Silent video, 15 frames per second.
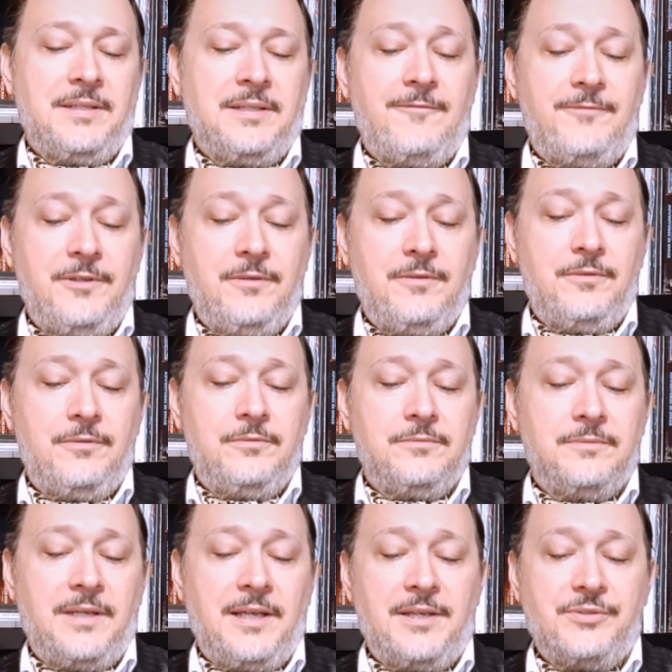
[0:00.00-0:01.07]
If
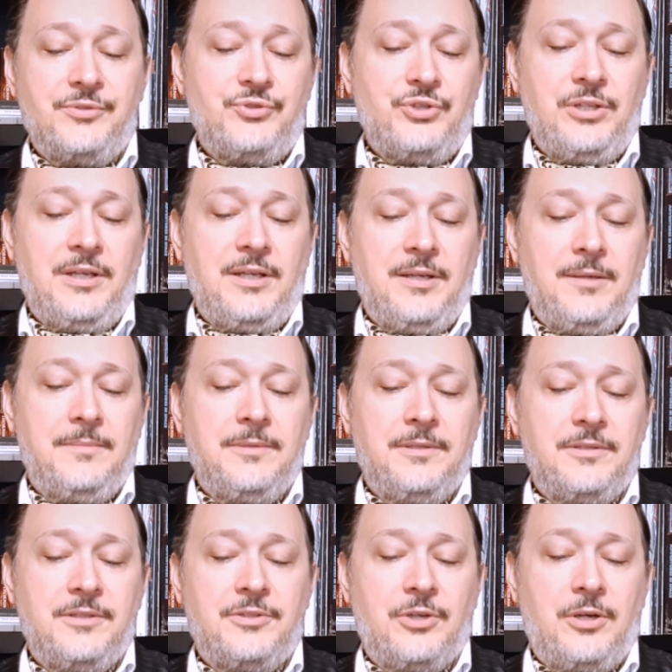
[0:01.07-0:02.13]
you, as
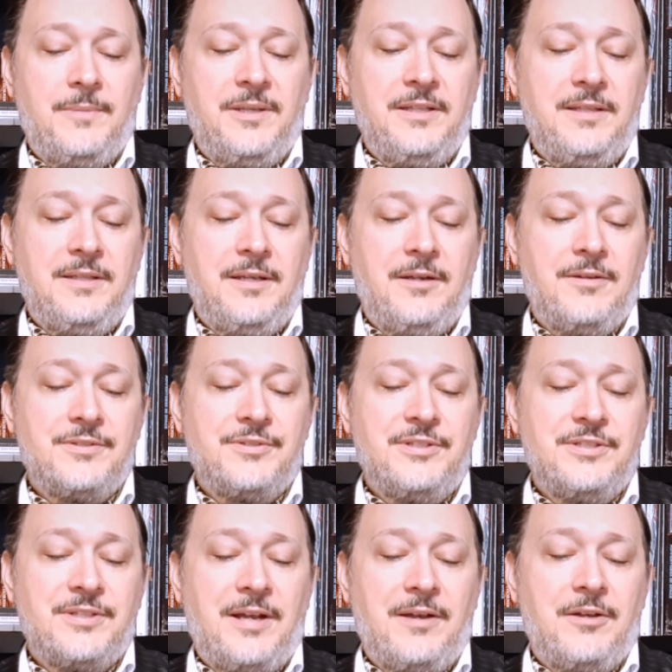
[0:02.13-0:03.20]
GM, determine that there is
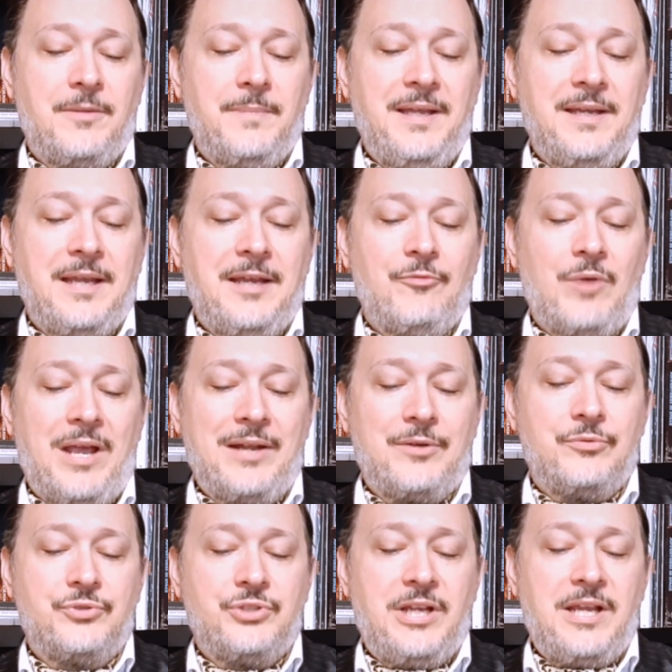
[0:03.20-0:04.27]
desire to make a
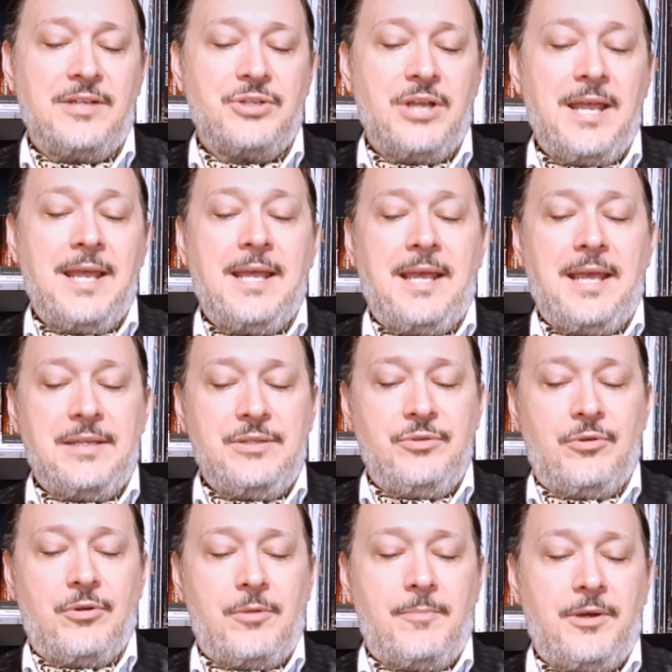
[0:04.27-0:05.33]
radical change, and
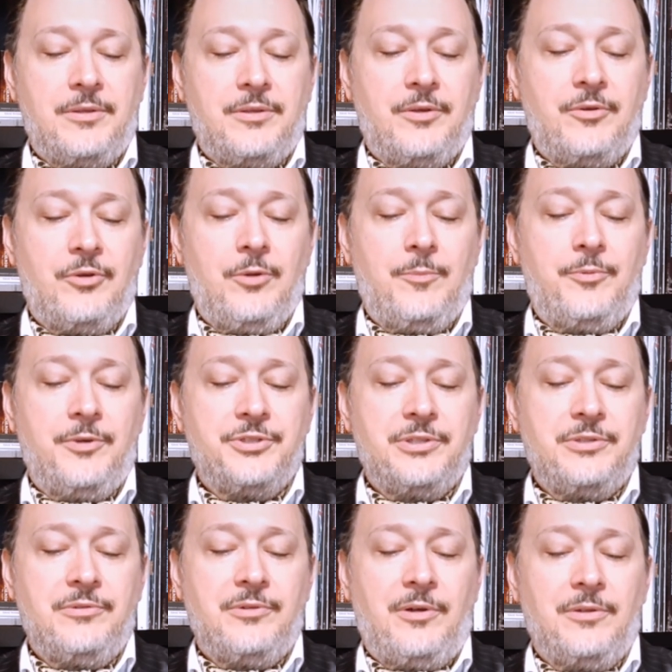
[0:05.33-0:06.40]
you are among the group
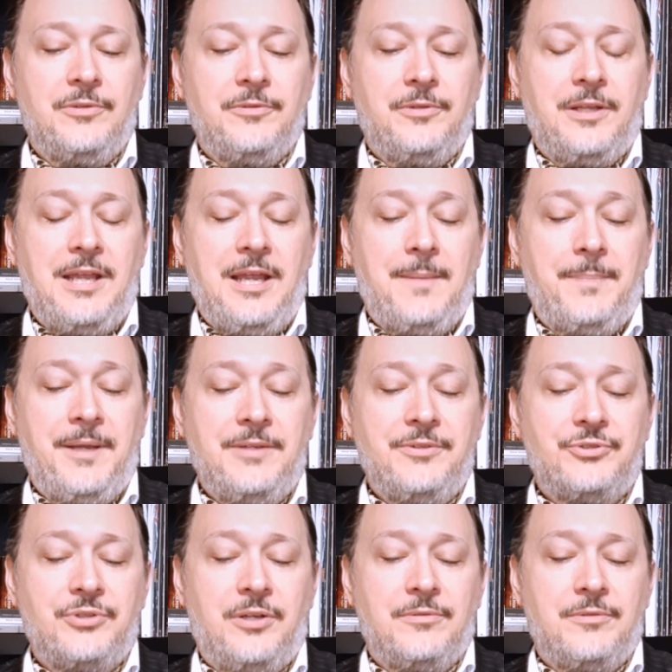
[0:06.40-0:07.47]
wishing to alter the
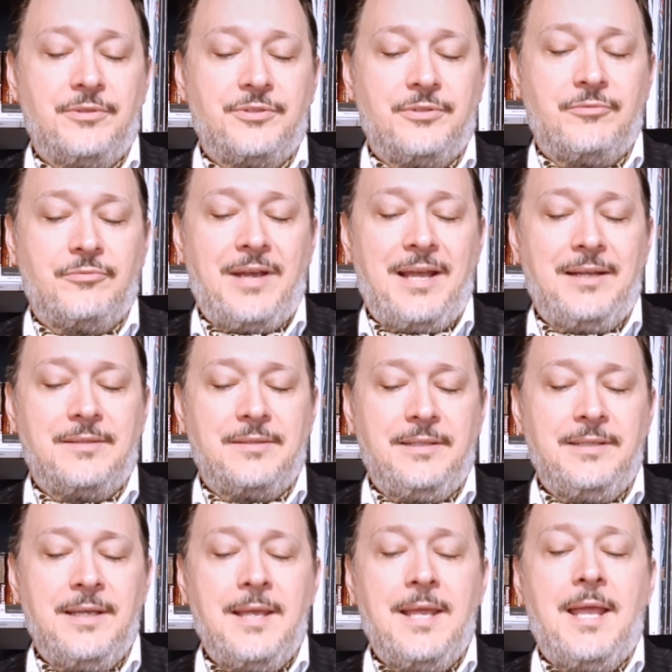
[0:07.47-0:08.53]
campaign genre so
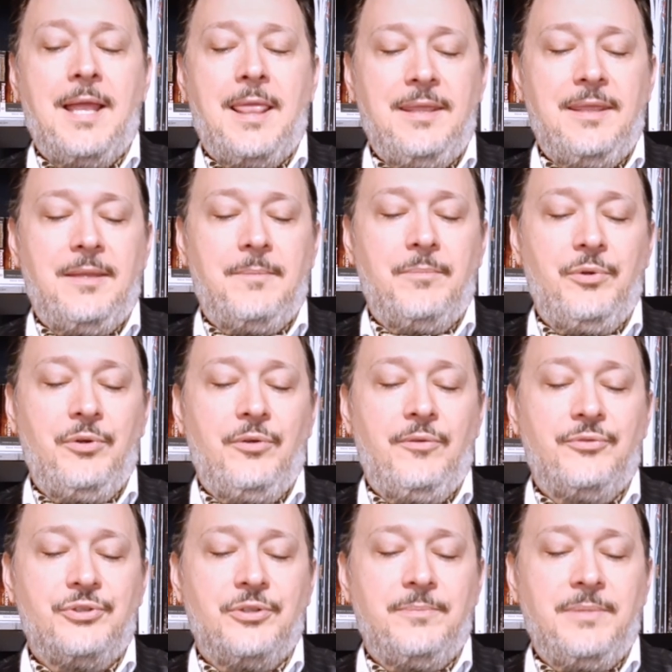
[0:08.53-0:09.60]
radically, then the
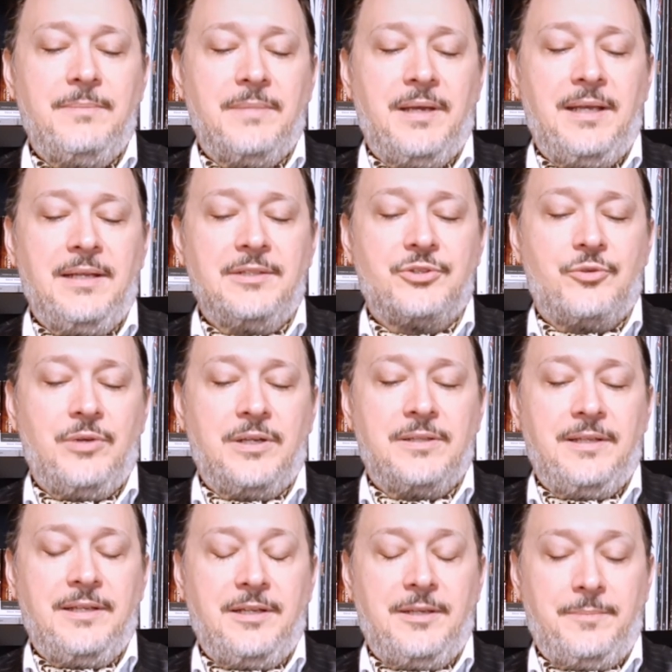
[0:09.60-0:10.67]
move should be made as
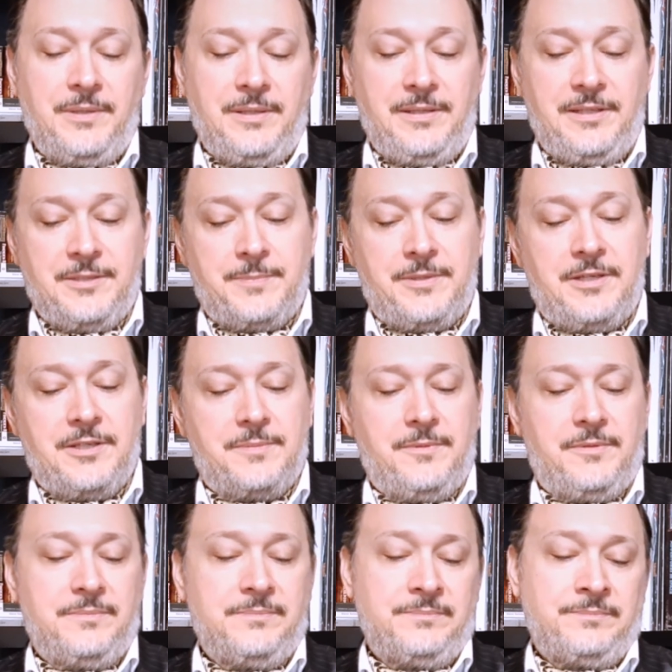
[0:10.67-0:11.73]
quickly and completely as
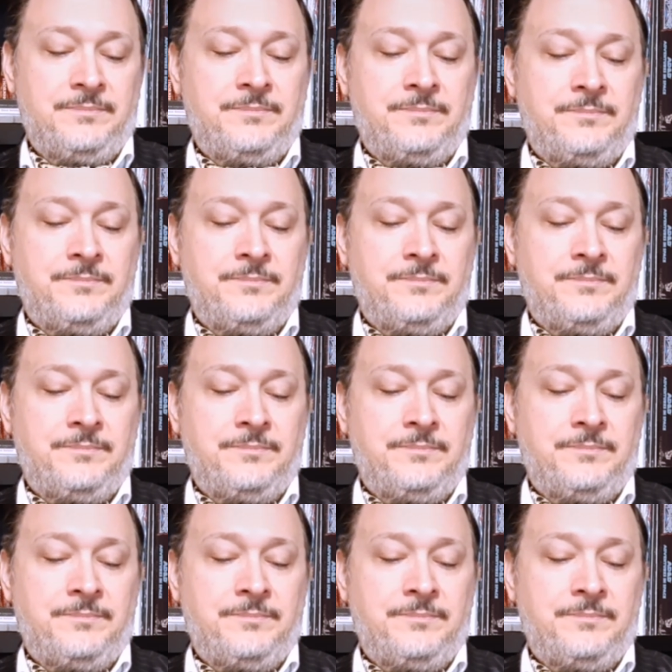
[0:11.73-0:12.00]
possible.